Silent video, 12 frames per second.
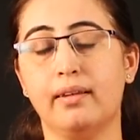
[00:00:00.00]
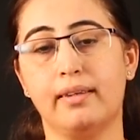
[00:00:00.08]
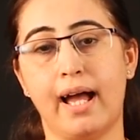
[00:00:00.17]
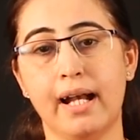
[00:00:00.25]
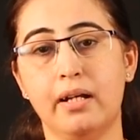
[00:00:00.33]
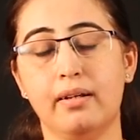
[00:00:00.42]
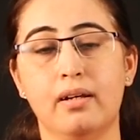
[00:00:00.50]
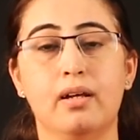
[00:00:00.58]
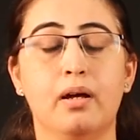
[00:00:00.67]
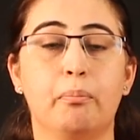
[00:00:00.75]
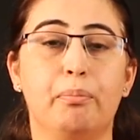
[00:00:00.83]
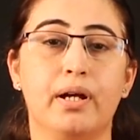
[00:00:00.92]
That
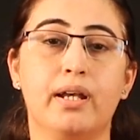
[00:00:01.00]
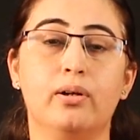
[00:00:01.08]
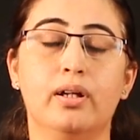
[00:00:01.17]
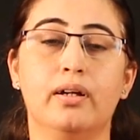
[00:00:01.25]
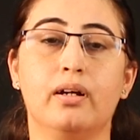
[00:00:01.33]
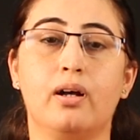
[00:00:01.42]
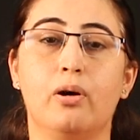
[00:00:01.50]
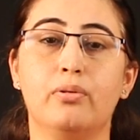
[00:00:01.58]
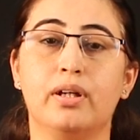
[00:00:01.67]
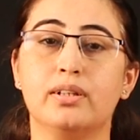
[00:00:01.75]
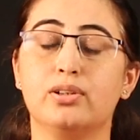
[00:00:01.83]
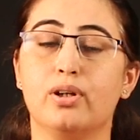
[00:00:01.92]
particular
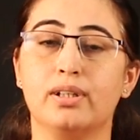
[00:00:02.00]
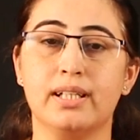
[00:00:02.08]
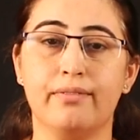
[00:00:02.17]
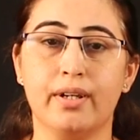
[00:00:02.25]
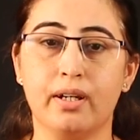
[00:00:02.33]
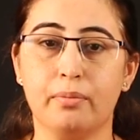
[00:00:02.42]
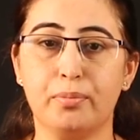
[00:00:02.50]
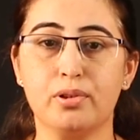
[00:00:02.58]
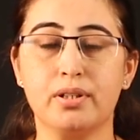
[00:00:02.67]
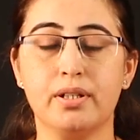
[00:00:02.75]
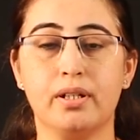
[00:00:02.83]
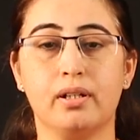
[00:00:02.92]
account is your saving
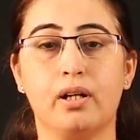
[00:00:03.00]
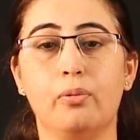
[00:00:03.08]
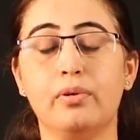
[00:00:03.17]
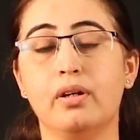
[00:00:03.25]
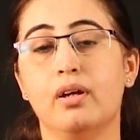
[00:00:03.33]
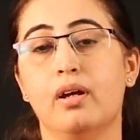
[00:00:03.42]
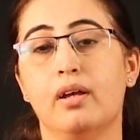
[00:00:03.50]
deposit account.